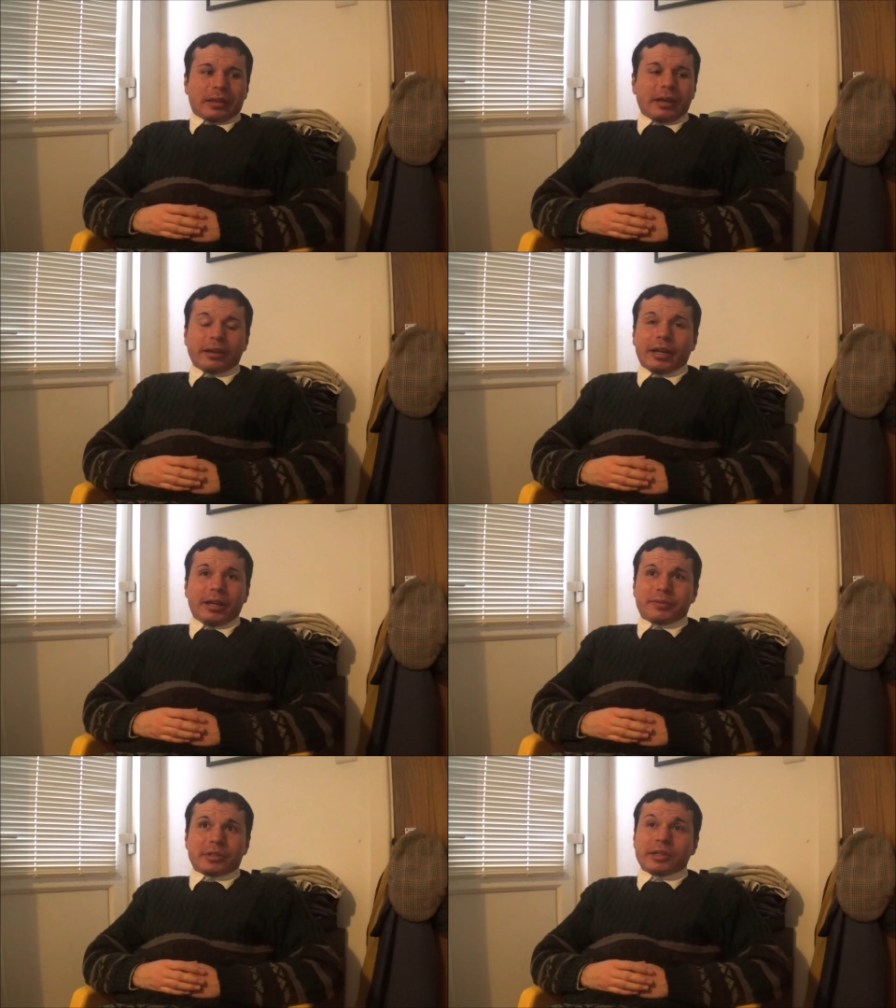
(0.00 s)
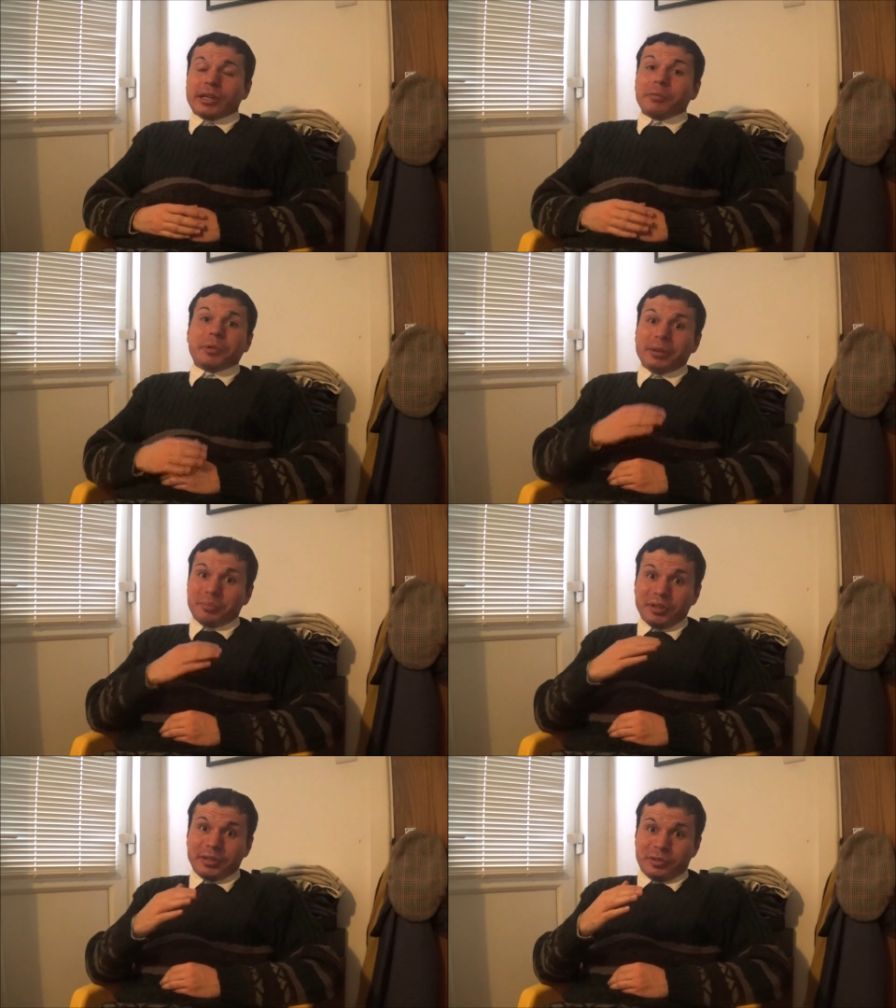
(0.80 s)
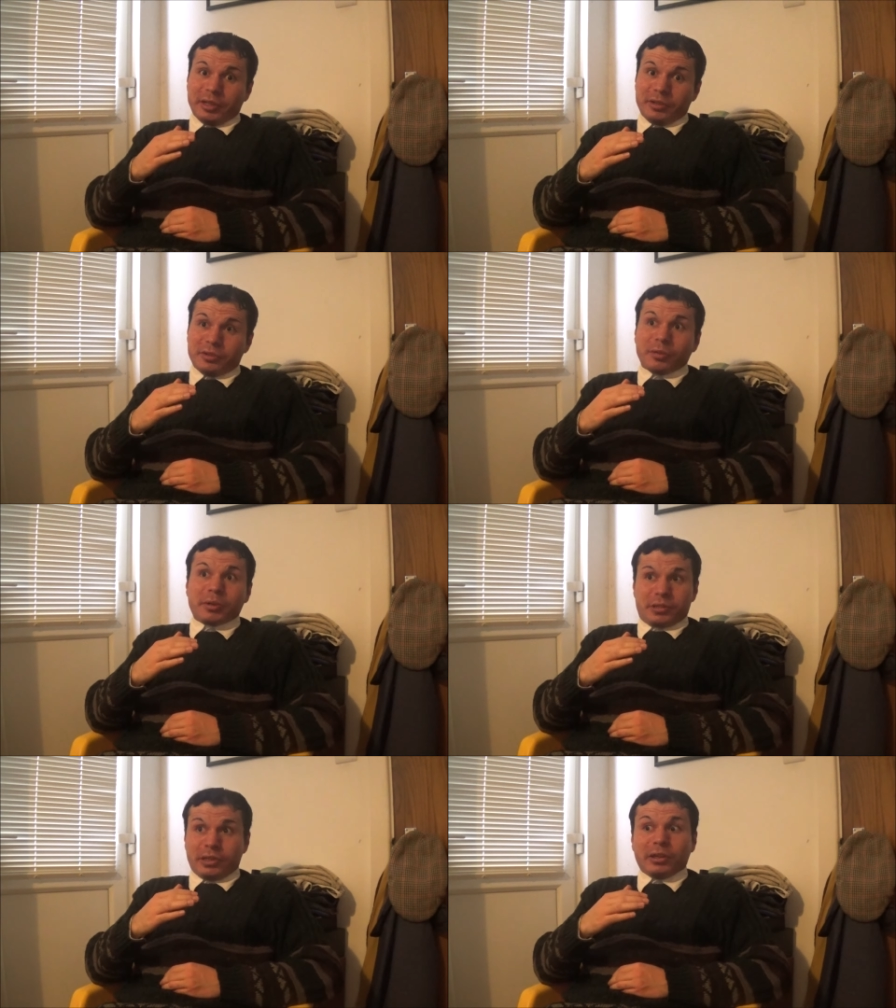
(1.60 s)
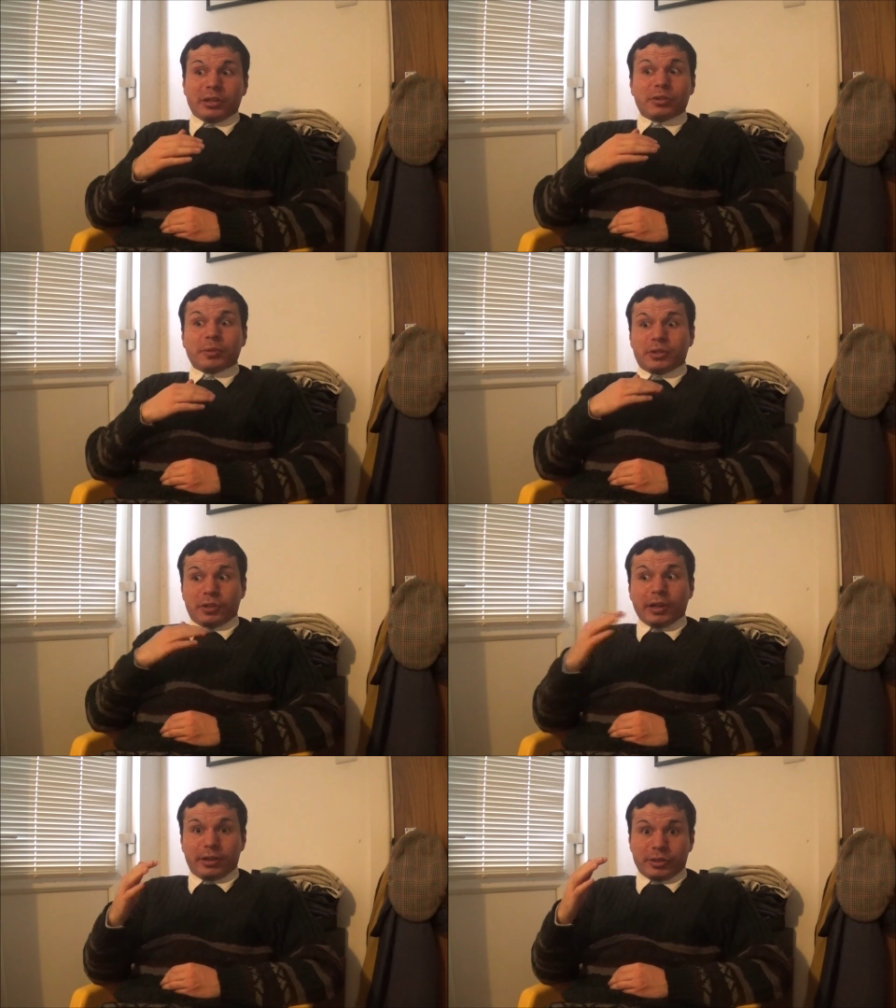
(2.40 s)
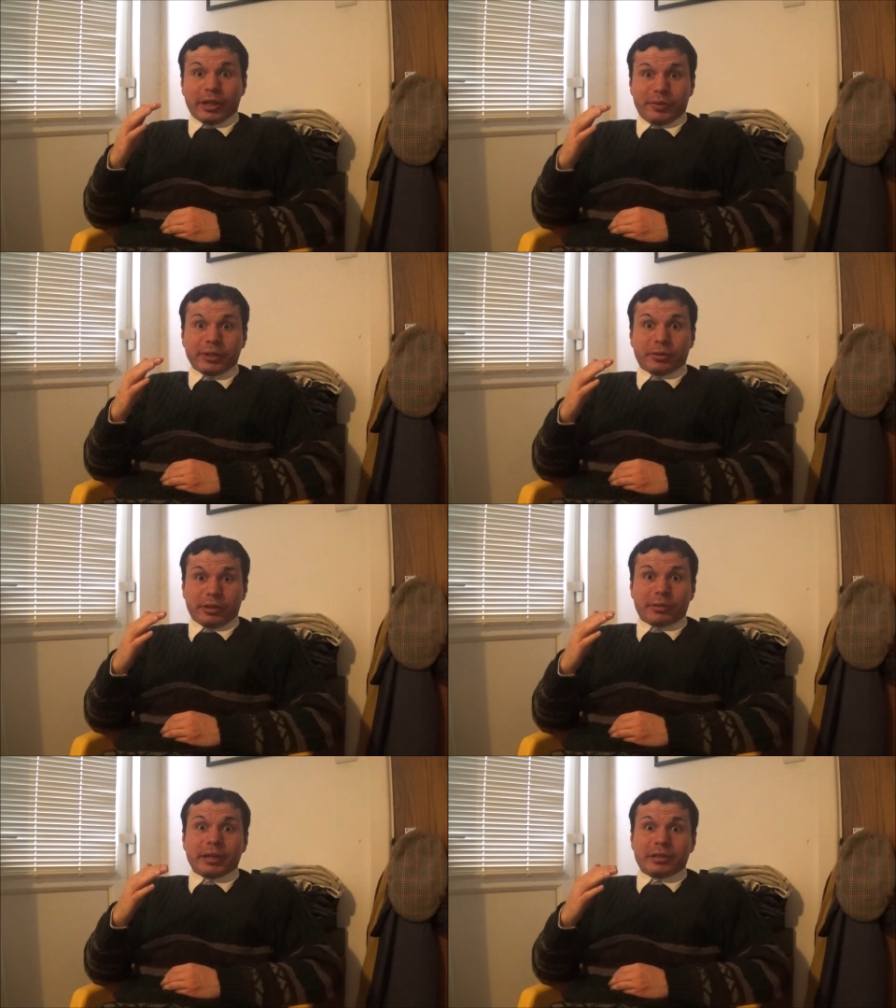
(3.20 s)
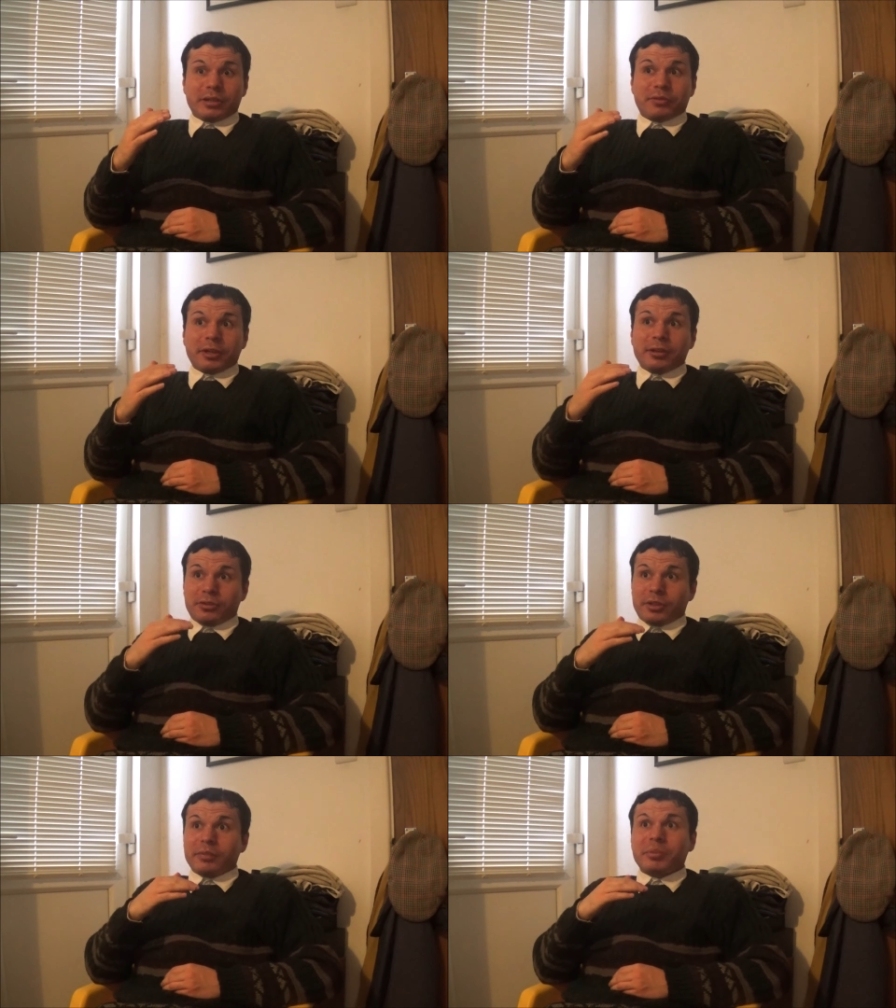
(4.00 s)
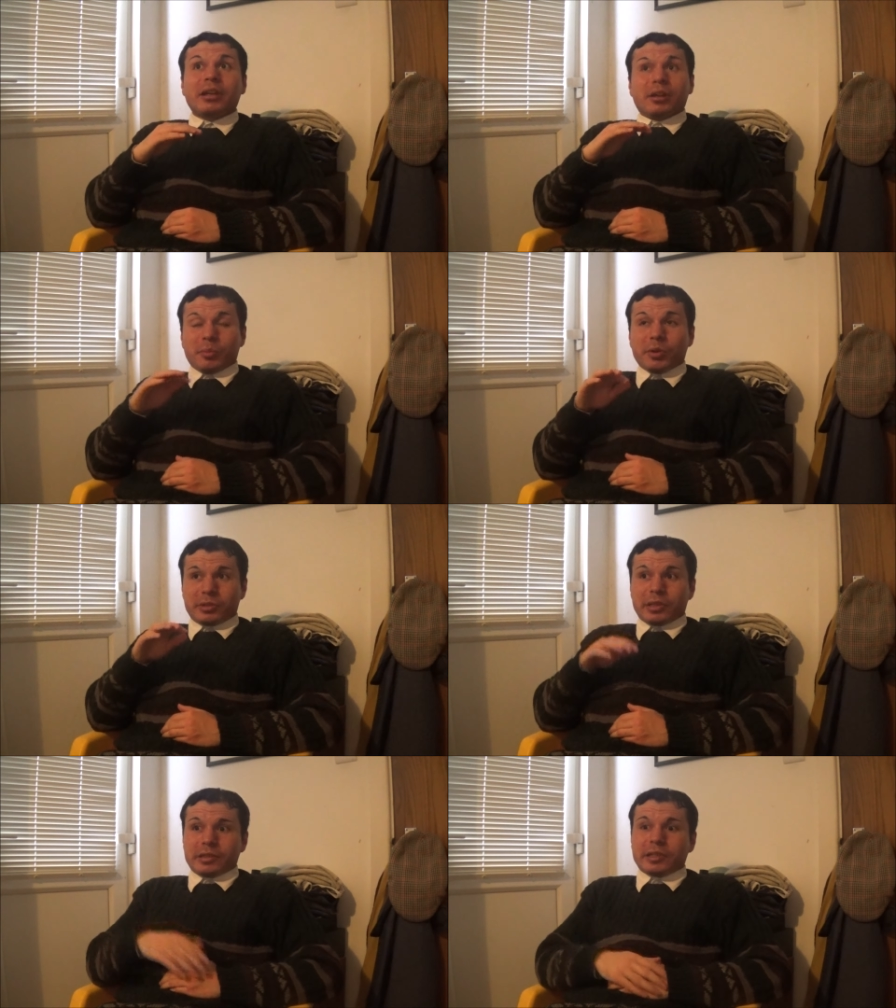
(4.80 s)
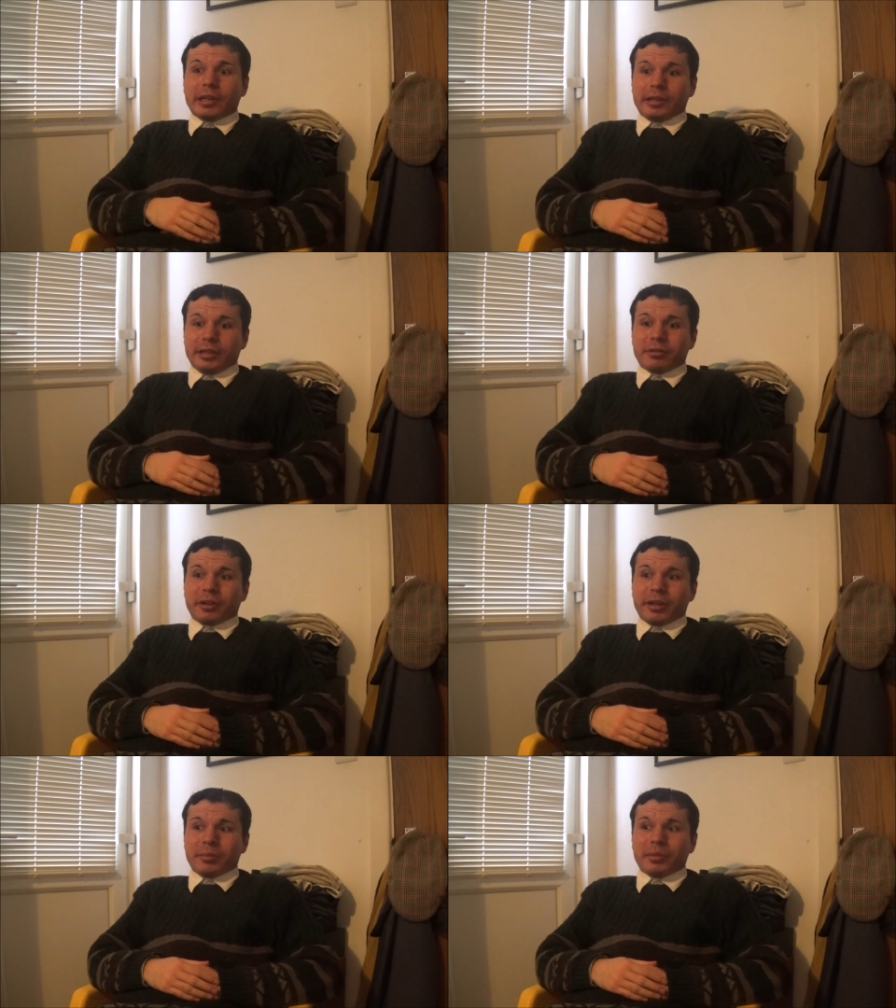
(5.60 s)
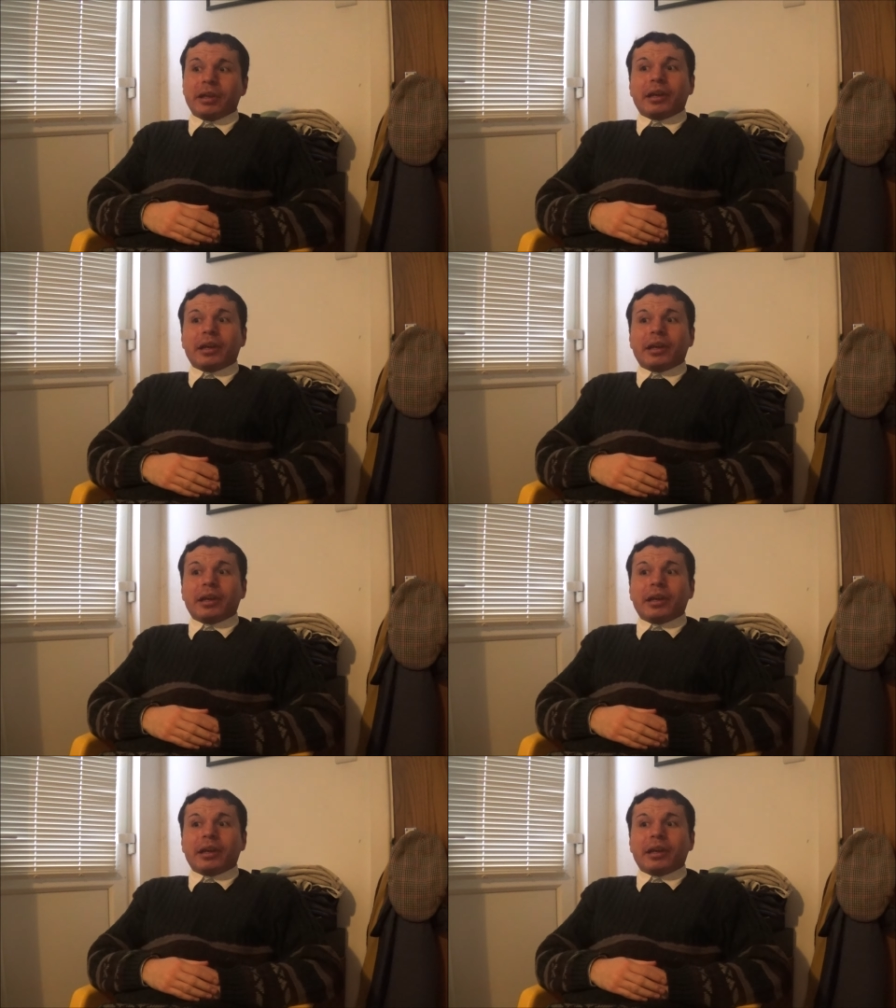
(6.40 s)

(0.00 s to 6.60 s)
And I have to say, we appreciate you, and certainly do we cherish having your acquainted friendship, most sincerely, Graham.